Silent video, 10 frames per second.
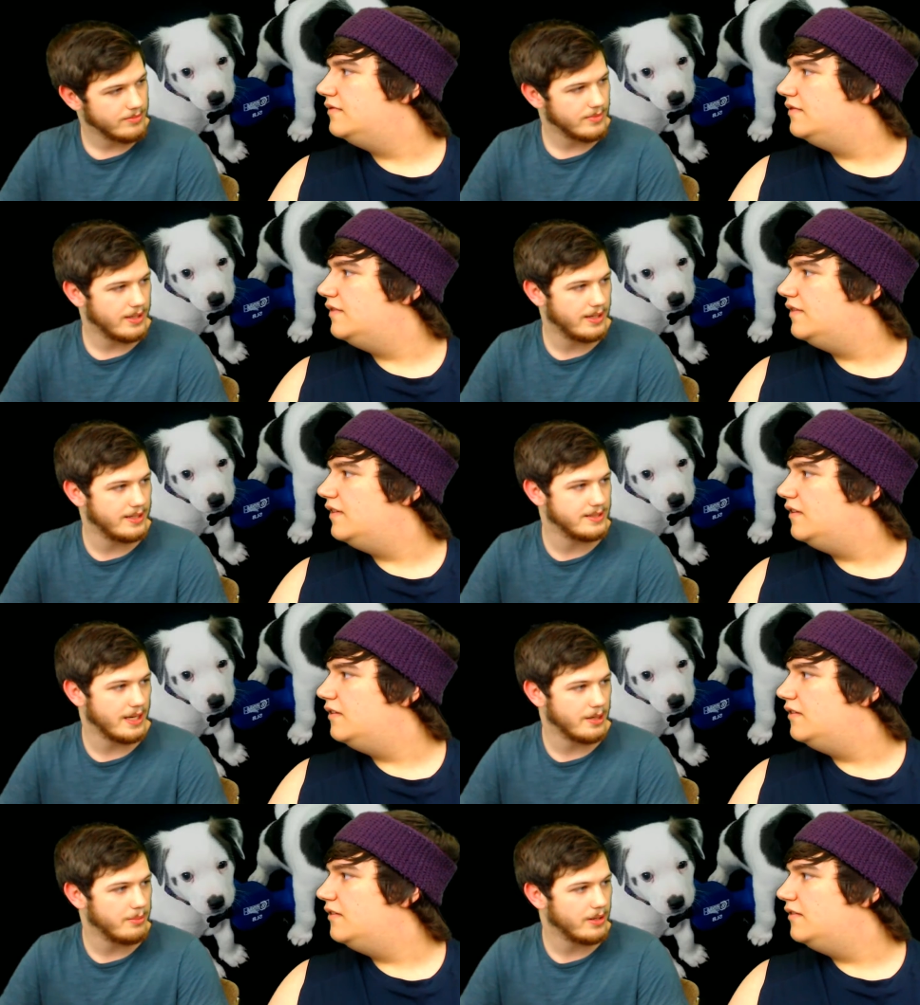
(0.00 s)
Speaker 1: an
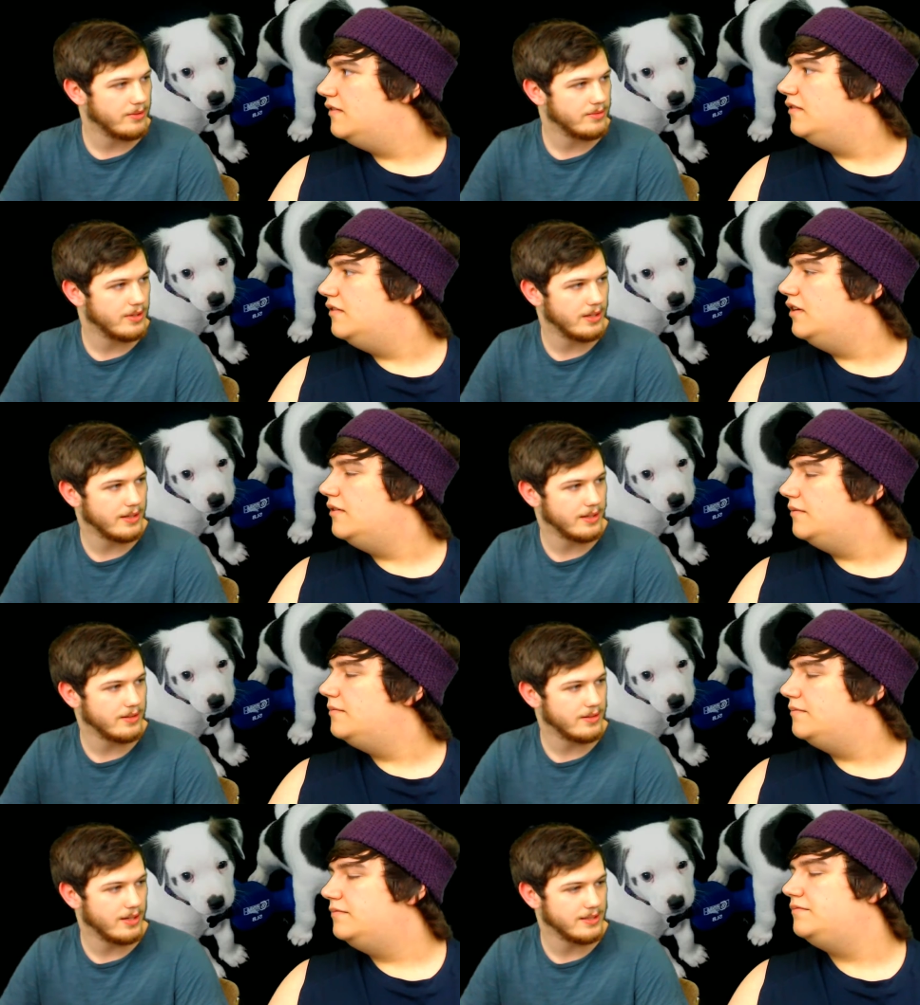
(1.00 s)
insane amount. Not like
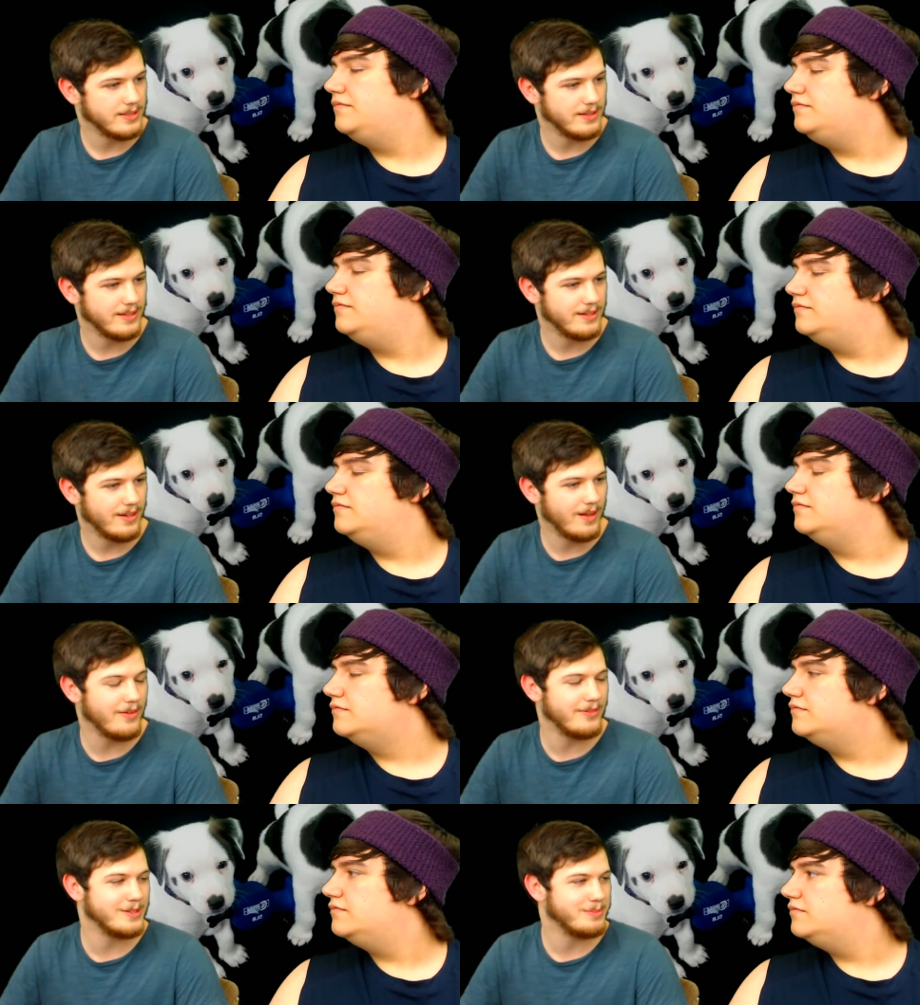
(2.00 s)
constantly. A
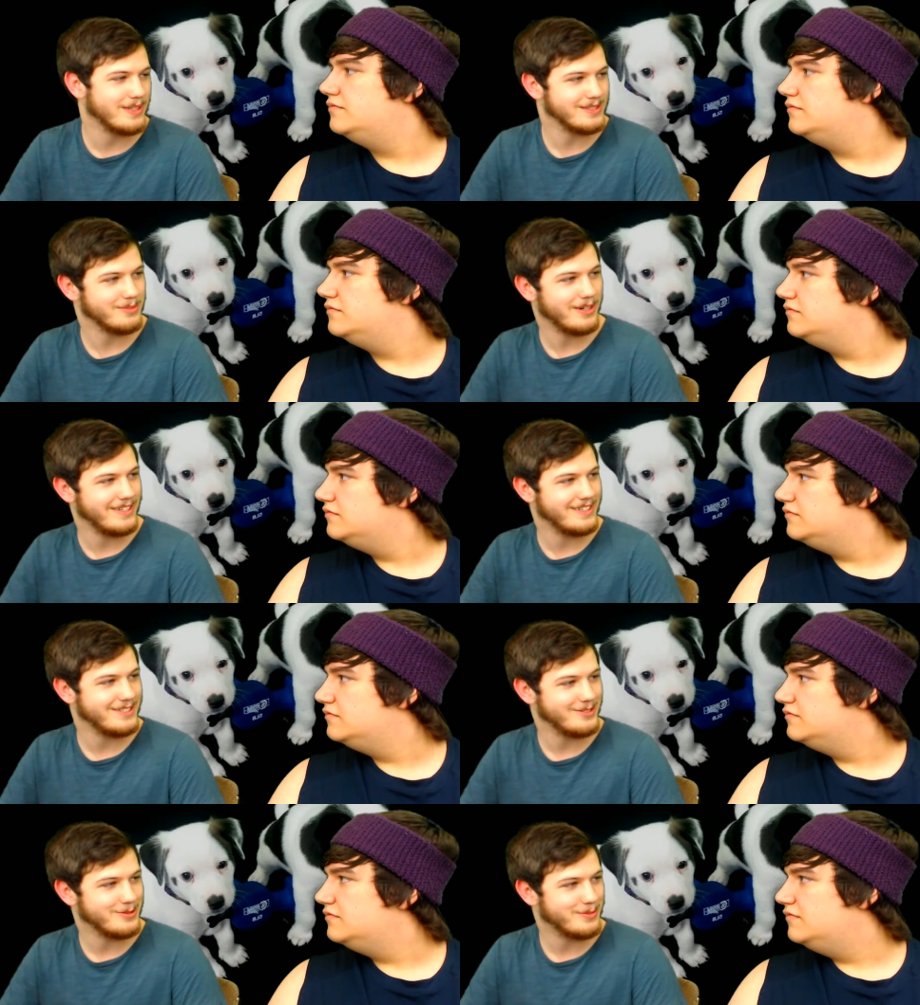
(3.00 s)
lot of it's because of money
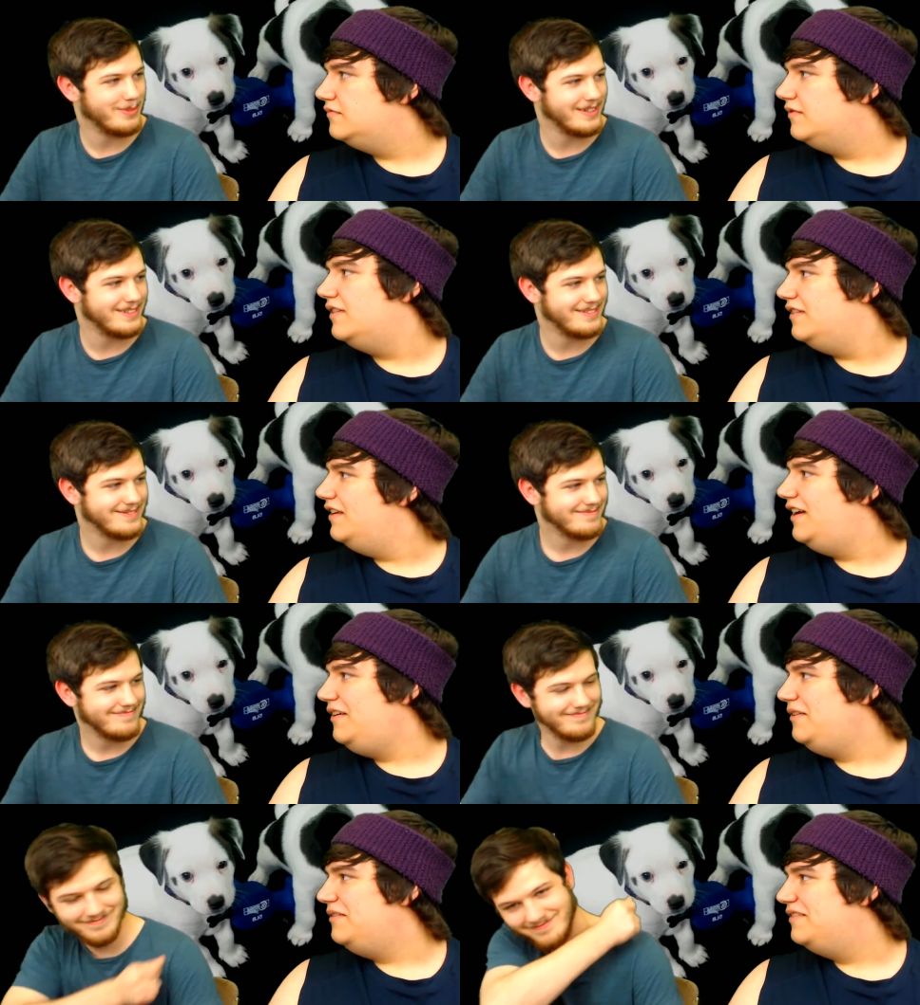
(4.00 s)
issues, but yeah,
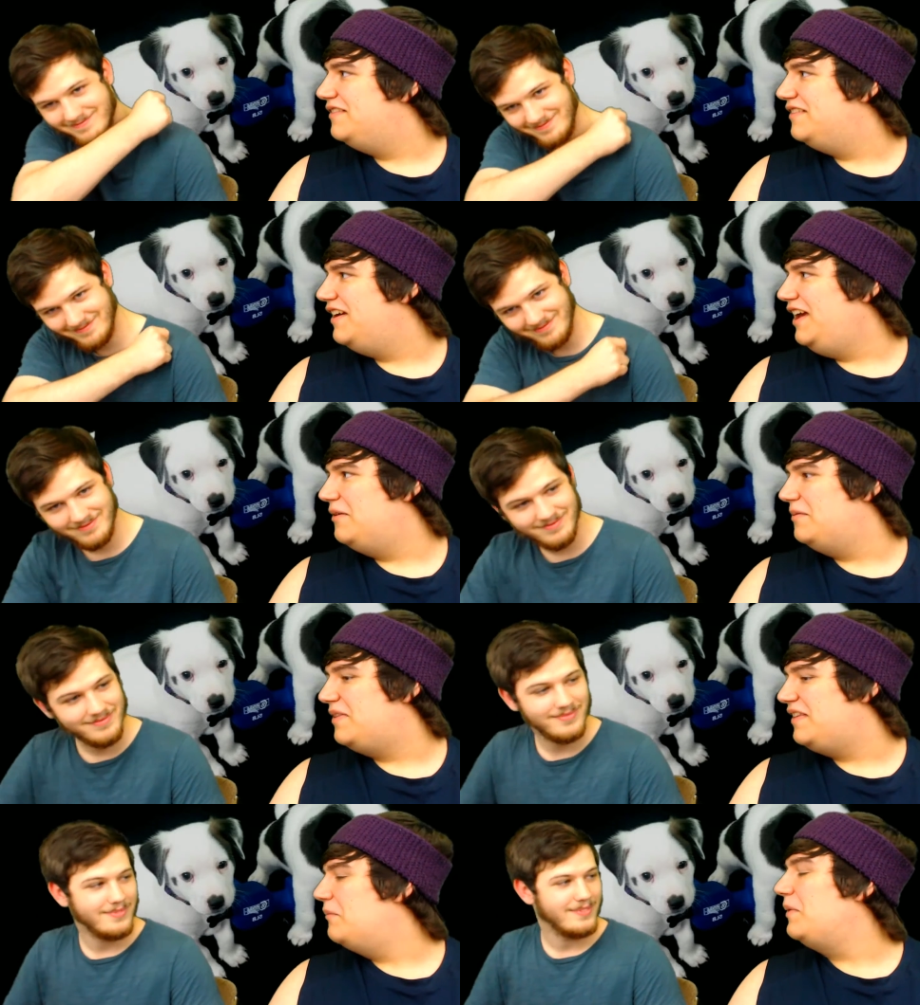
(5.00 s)
Speaker 2: hey,
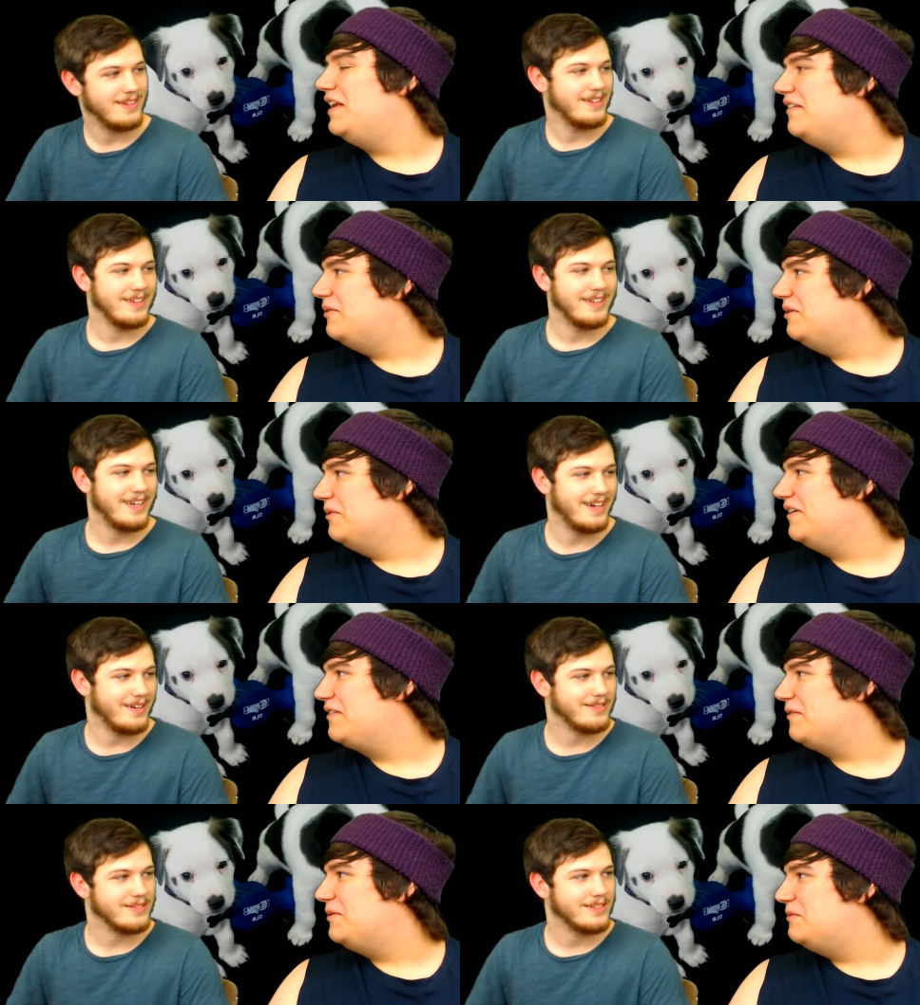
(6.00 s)
I mean, what works
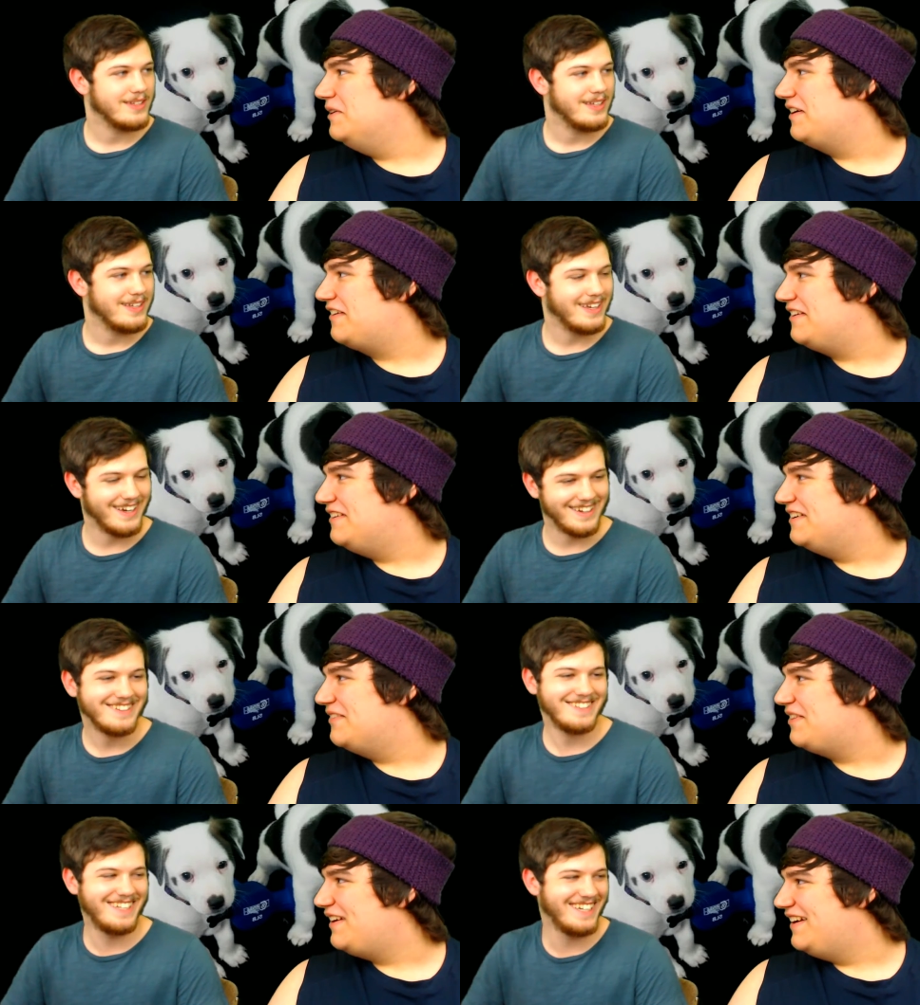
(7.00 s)
yeah. is what works. You yeah. know what
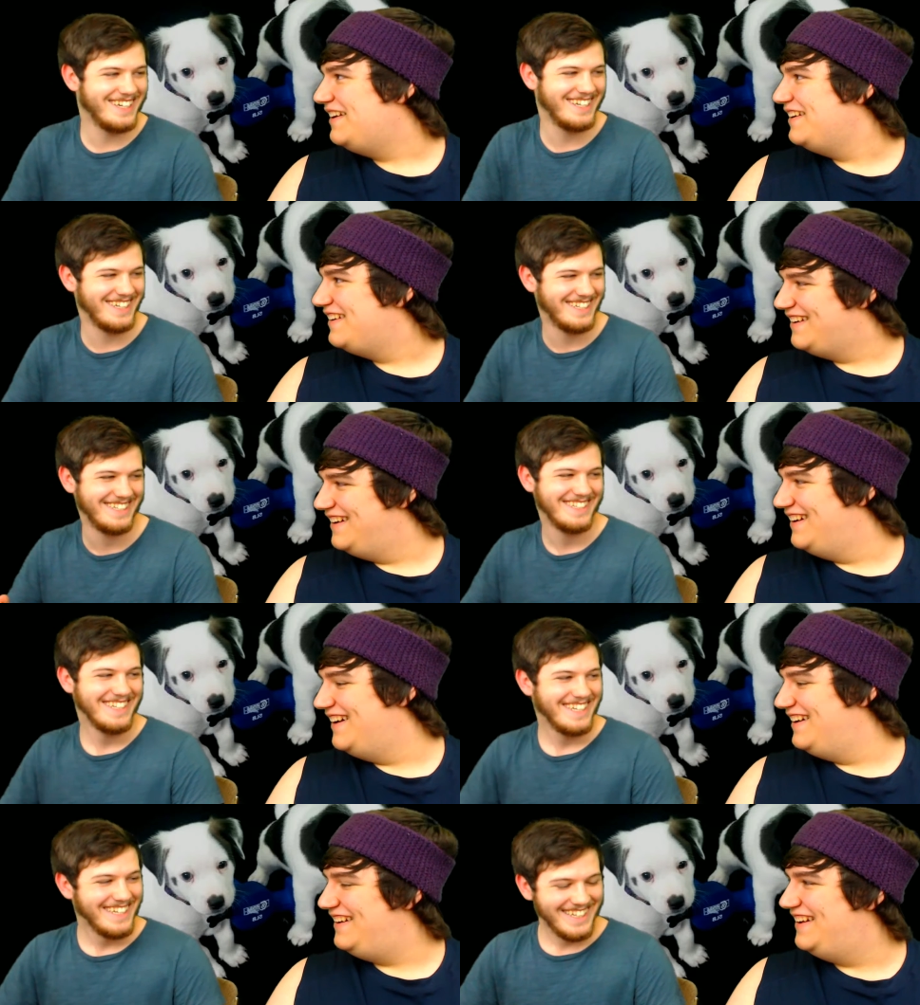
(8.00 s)
I'm
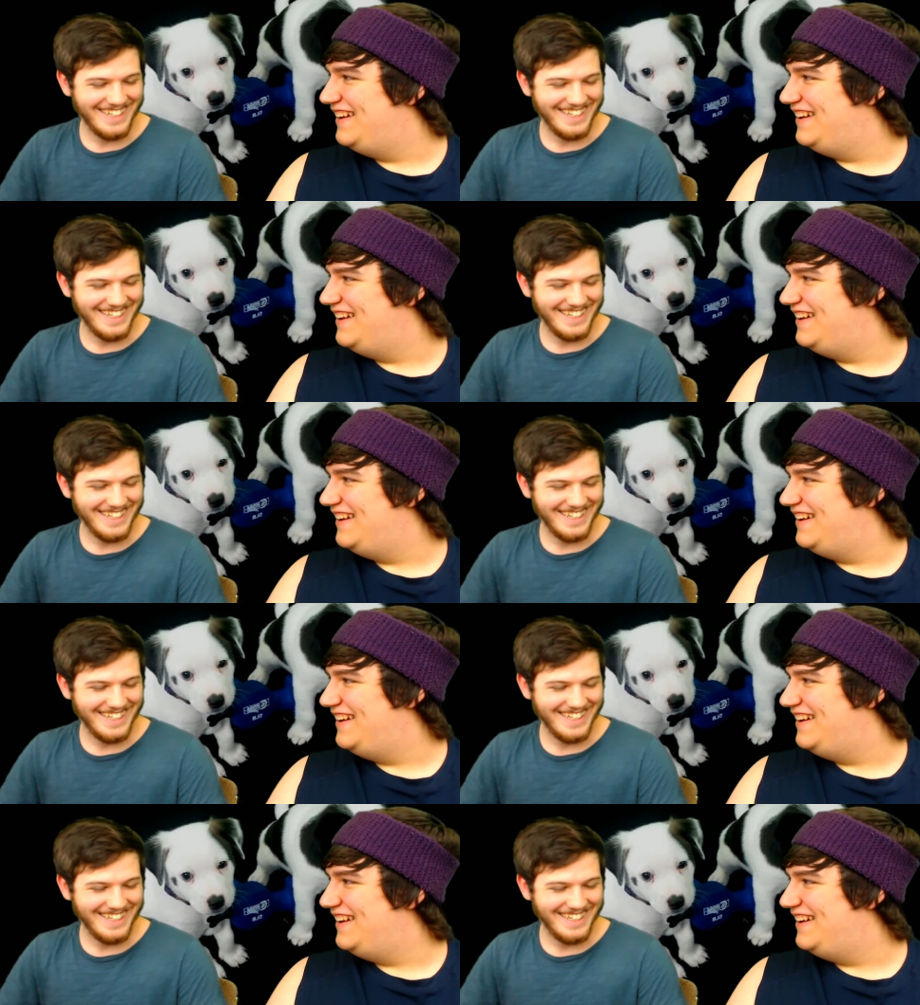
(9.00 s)
saying?